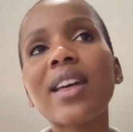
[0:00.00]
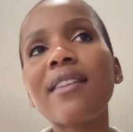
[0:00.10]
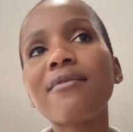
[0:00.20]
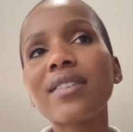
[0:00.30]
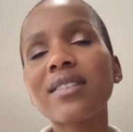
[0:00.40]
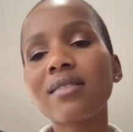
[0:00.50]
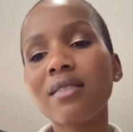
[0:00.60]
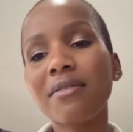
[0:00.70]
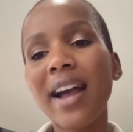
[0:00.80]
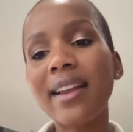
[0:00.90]
emphasis
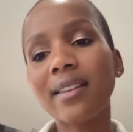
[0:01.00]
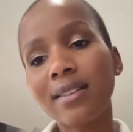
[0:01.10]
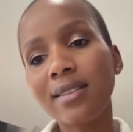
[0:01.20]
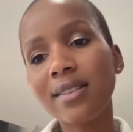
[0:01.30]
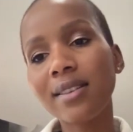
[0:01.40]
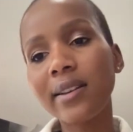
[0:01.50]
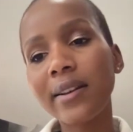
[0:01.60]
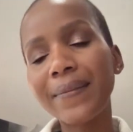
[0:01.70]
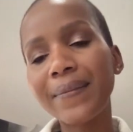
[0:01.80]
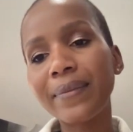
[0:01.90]
of kindness.
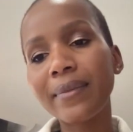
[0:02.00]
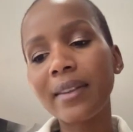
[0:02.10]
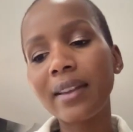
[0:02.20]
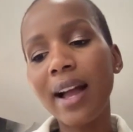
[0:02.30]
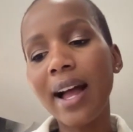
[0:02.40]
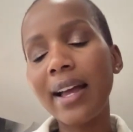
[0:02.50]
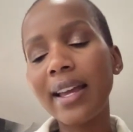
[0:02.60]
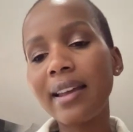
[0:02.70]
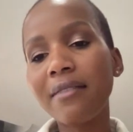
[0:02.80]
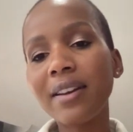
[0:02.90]

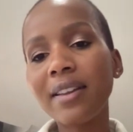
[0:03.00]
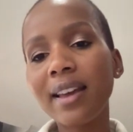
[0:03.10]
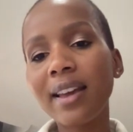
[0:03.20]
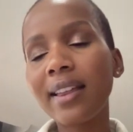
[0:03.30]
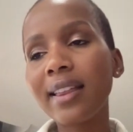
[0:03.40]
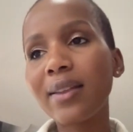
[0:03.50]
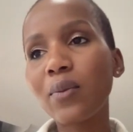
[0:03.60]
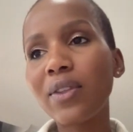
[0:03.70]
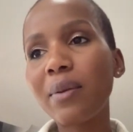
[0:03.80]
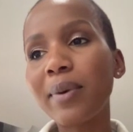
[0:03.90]
In everything,
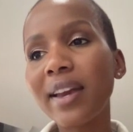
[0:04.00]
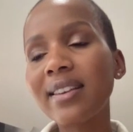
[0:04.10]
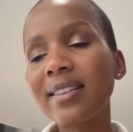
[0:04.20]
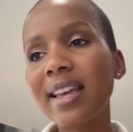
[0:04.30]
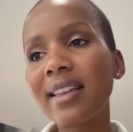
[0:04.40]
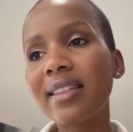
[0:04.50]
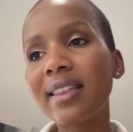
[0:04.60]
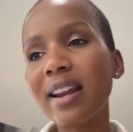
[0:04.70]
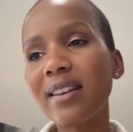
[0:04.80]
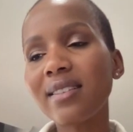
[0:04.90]
the biggest thing
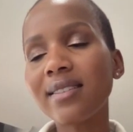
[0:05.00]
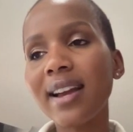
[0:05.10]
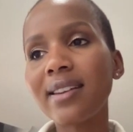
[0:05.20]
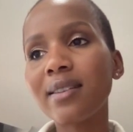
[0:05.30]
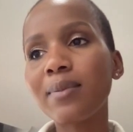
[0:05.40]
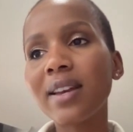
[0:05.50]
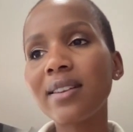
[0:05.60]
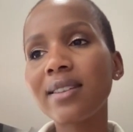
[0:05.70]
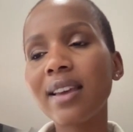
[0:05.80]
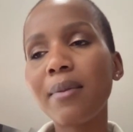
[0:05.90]
in our society, the
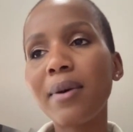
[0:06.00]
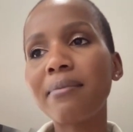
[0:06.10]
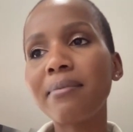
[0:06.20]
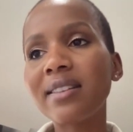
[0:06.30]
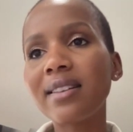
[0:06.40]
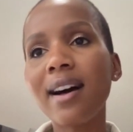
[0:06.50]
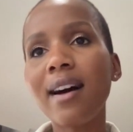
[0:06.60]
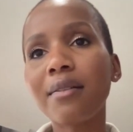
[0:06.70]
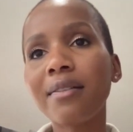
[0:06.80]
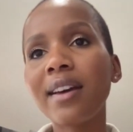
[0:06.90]
biggest thing about mental
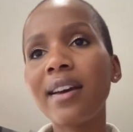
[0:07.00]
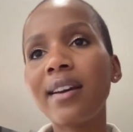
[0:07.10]
health,